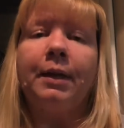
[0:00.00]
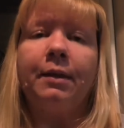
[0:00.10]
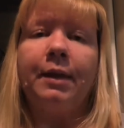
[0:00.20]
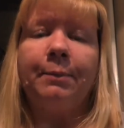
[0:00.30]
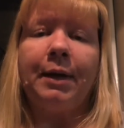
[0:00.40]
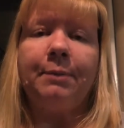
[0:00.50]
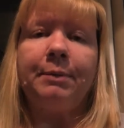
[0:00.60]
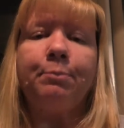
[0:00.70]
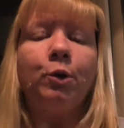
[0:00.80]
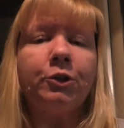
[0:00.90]
They might be
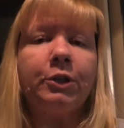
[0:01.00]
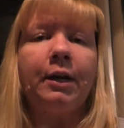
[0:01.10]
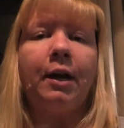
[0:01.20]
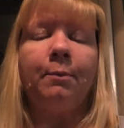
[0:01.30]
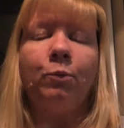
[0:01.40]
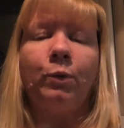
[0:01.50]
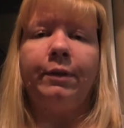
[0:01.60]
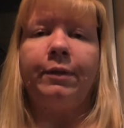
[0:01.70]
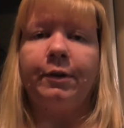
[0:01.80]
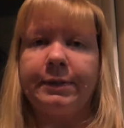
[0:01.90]
pushing up
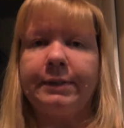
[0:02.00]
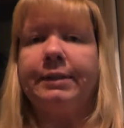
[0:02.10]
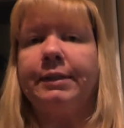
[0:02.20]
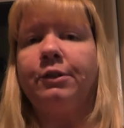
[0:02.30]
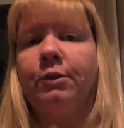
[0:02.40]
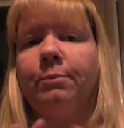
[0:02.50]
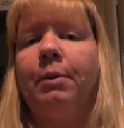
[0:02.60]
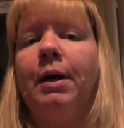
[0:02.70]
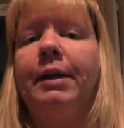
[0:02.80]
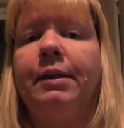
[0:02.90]
with their center
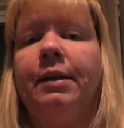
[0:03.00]
body,